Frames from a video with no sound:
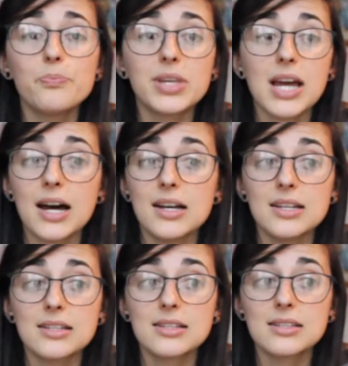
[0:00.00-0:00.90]

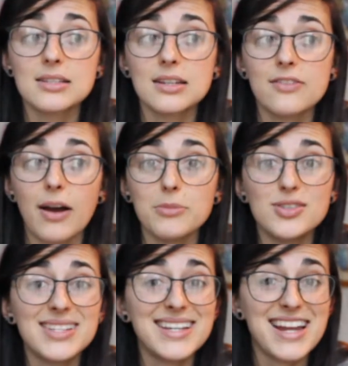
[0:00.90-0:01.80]
because if I'm
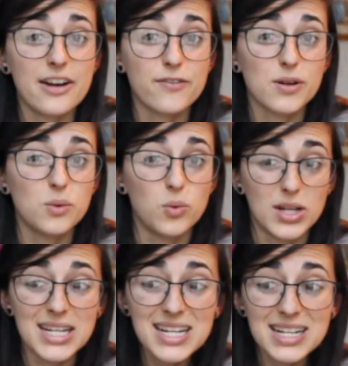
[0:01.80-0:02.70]
using it every
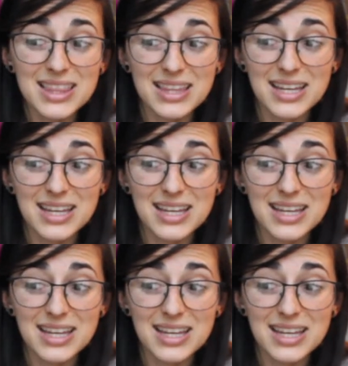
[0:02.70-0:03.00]
week,